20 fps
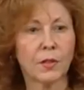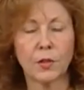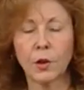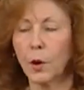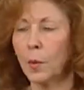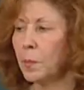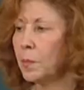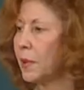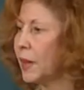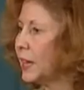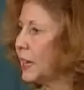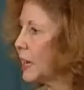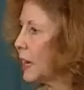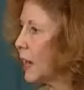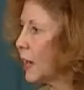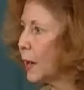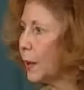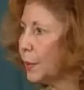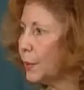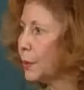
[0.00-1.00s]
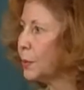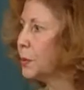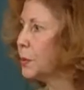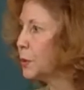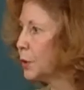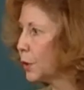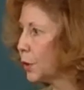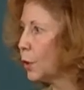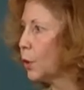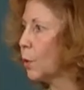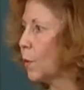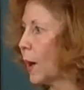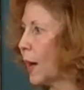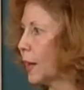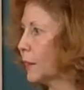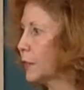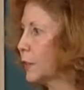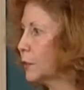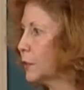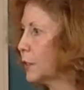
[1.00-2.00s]
there are many other
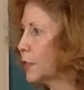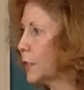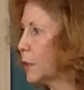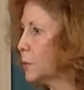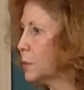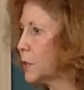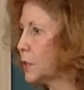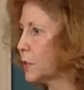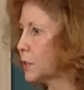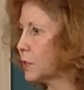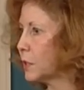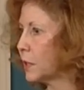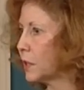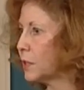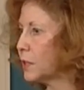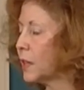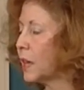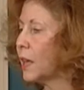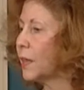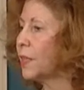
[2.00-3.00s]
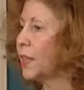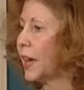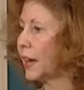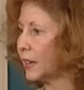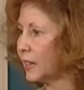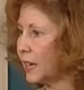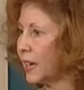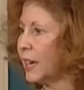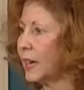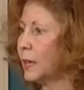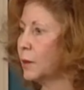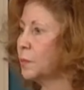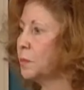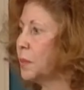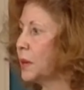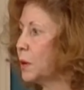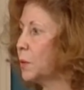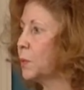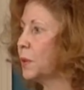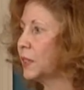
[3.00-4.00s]
neuroactive substances that can
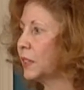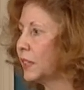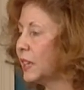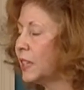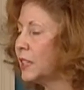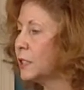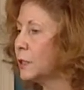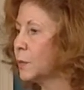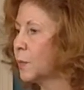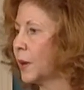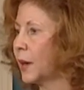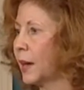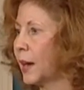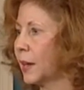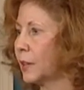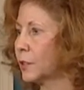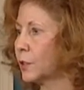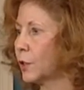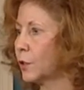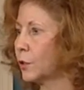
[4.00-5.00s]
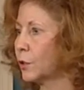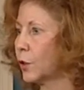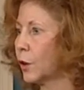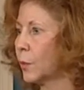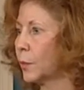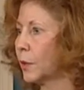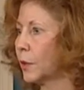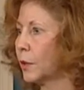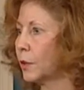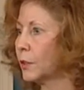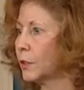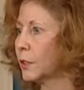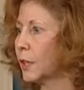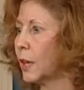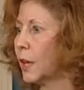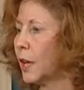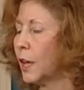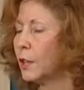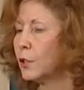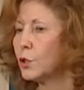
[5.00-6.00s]
be released by axon terminals.
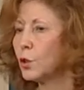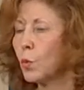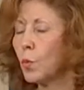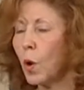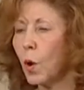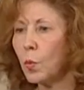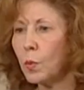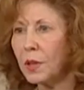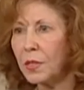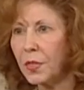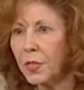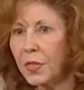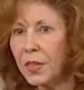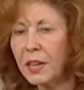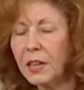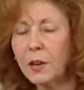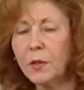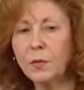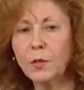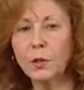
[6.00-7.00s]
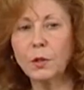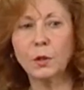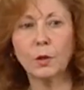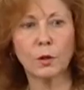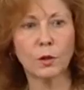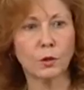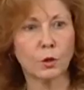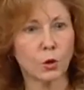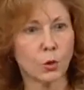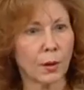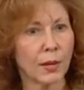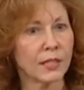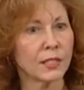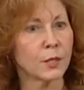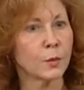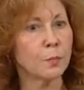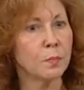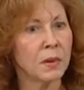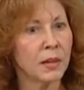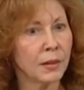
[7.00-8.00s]
So while we think of the
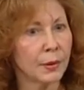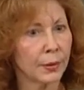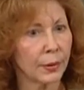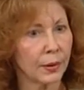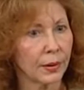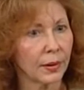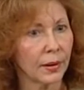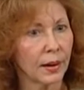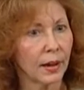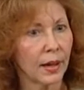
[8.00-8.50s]
neurotransmitter